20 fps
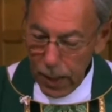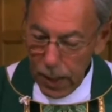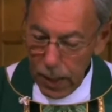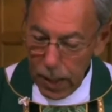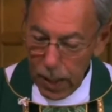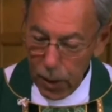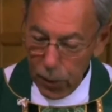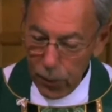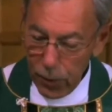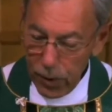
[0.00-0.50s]

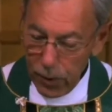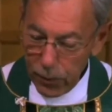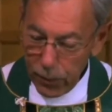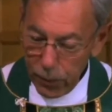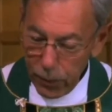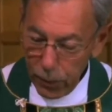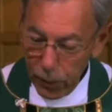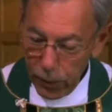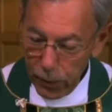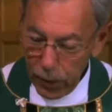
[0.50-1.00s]
A reading from
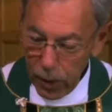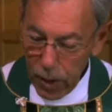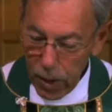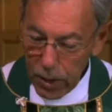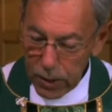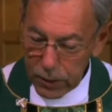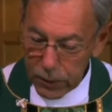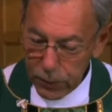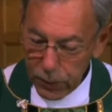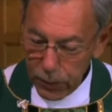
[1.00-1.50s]
the Holy
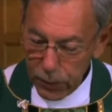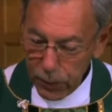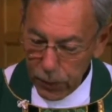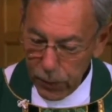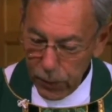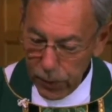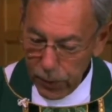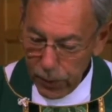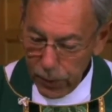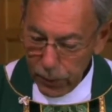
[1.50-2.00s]
Gospel
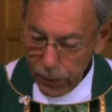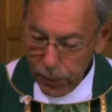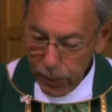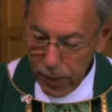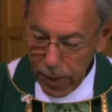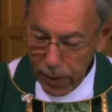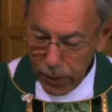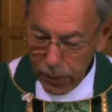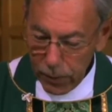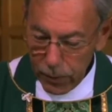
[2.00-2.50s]
according to
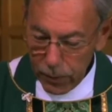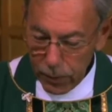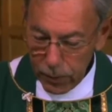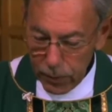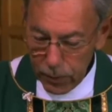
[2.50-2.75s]
Matthew.